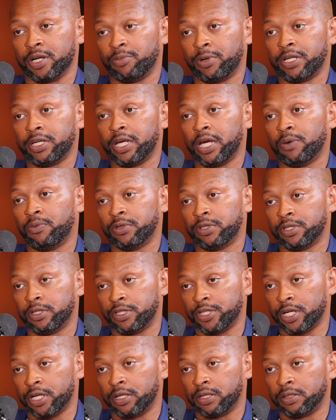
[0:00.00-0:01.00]
My dad went
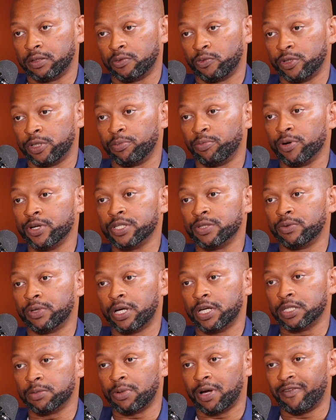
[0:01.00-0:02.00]
to prison when
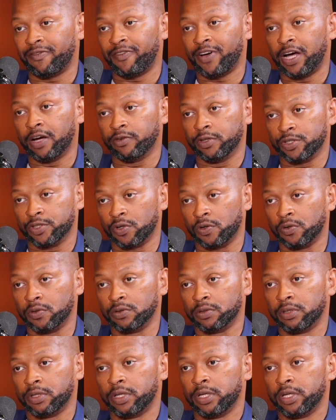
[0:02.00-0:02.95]
I was about 5 years old.